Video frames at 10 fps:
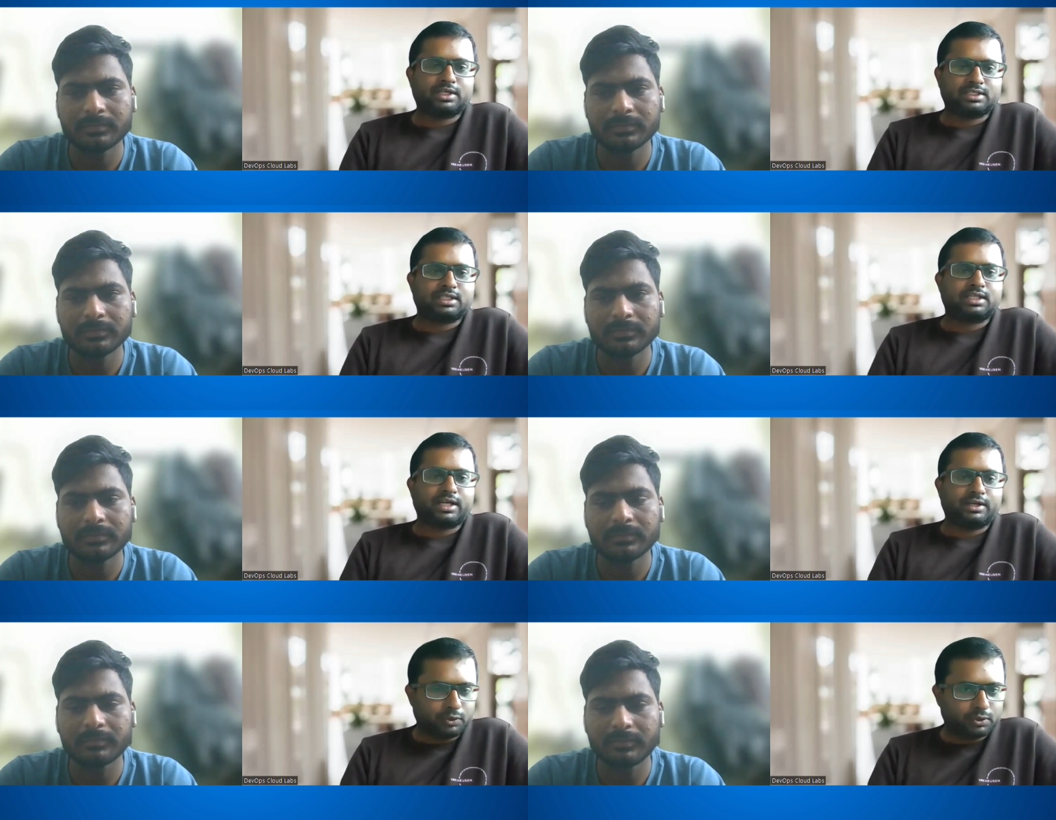Speaker 1: You can say that
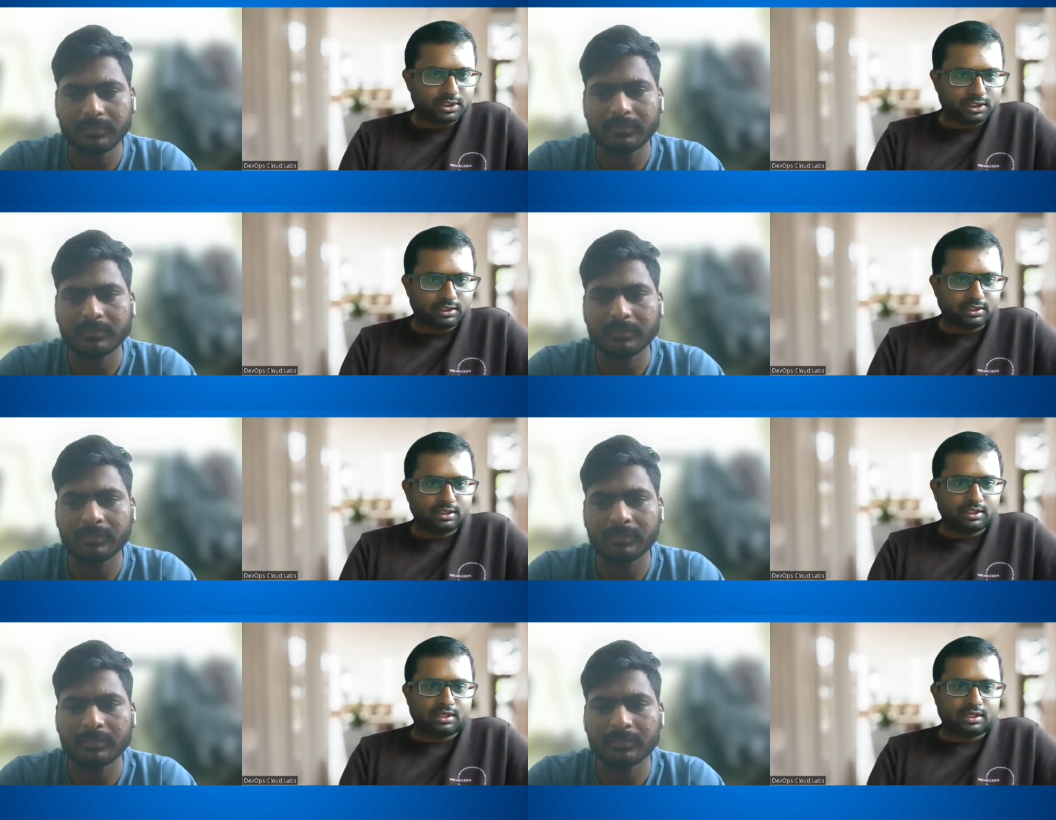I've used it
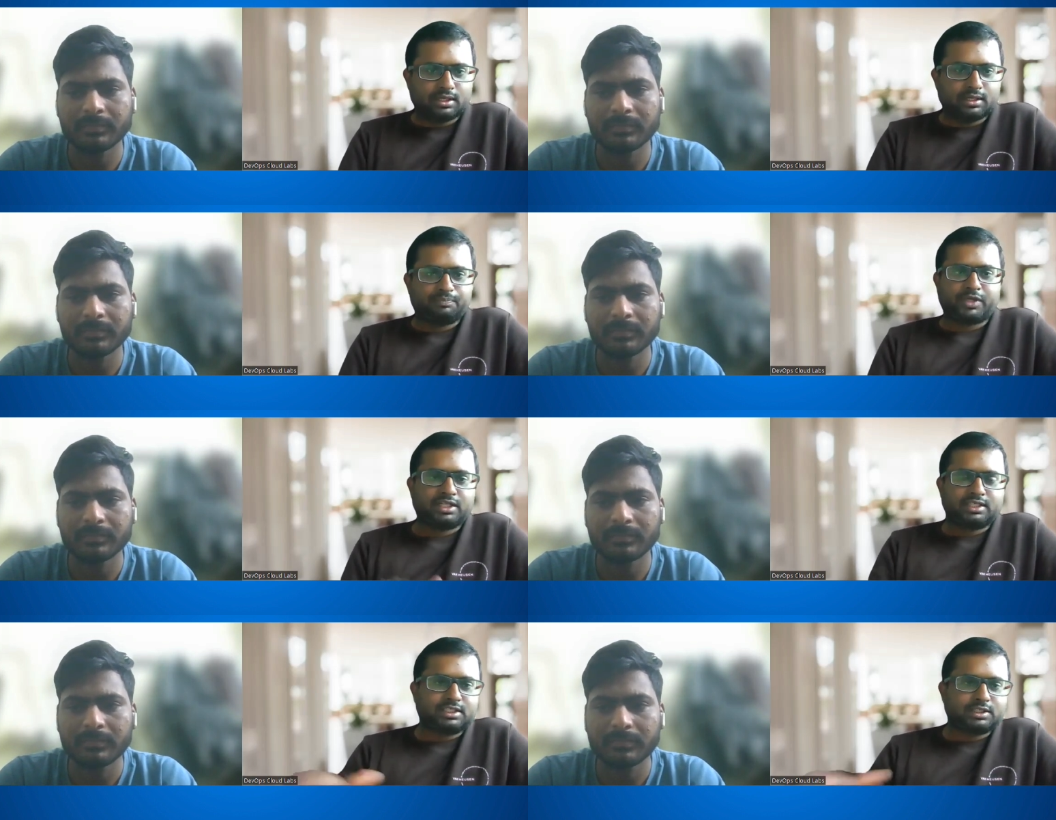
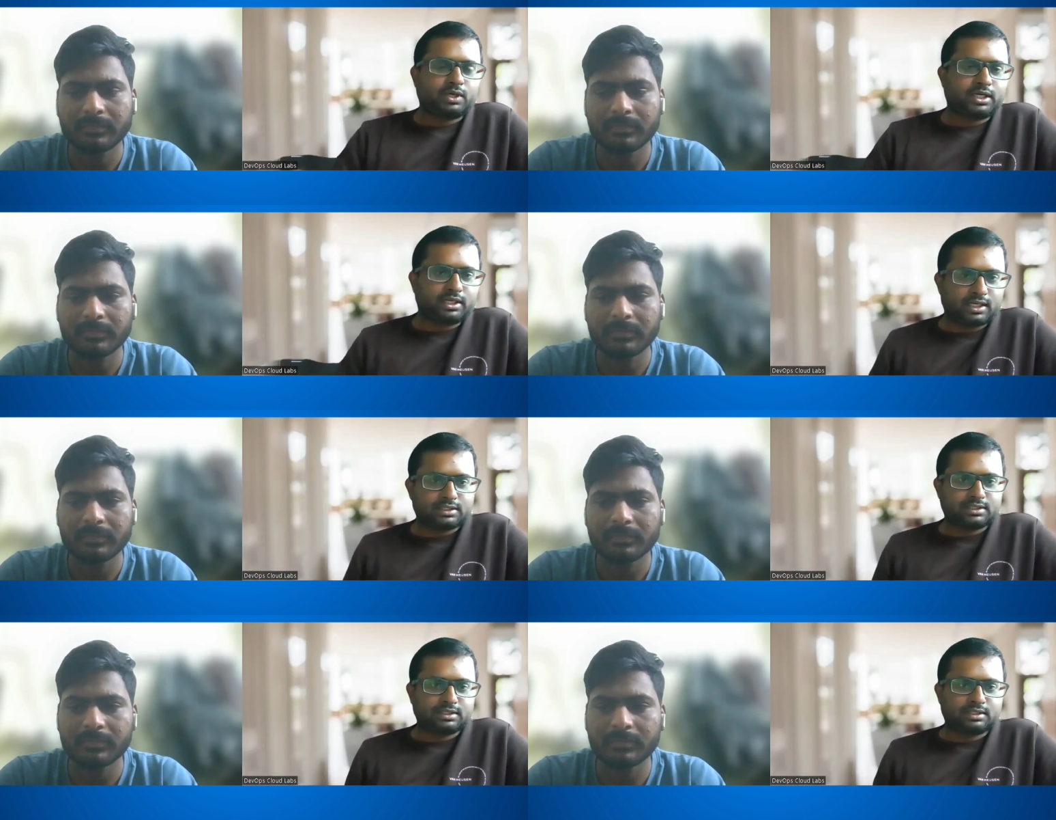and this is what it
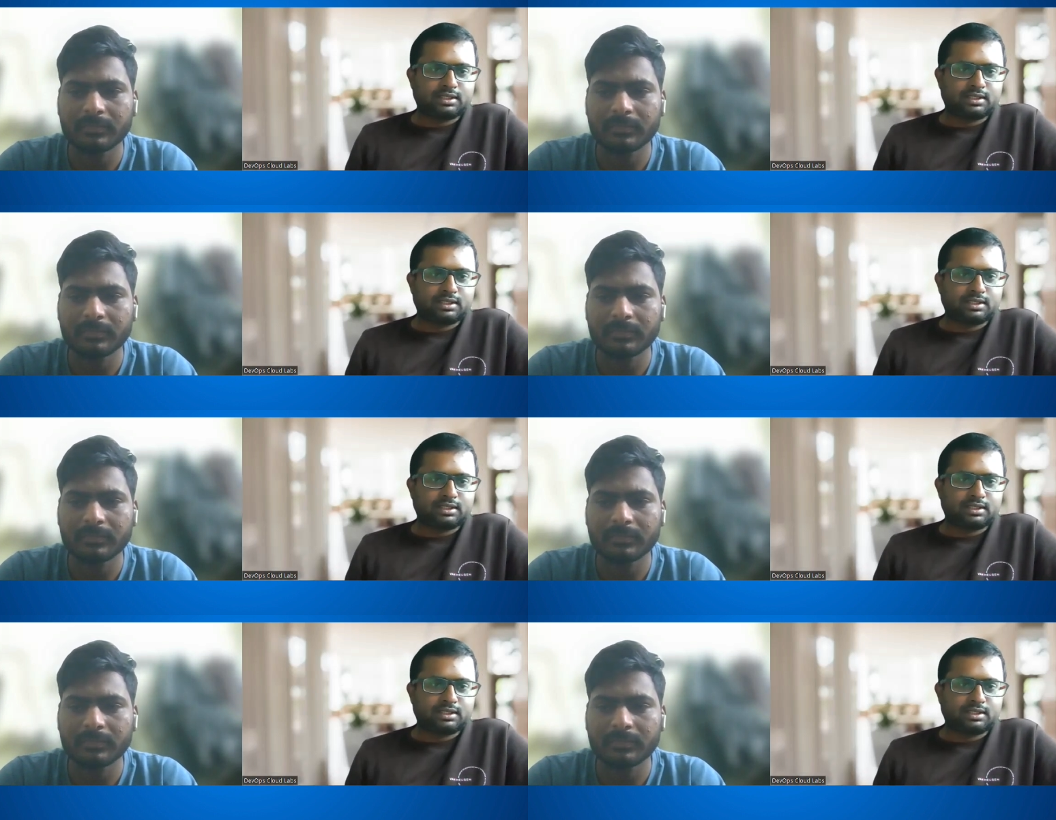does.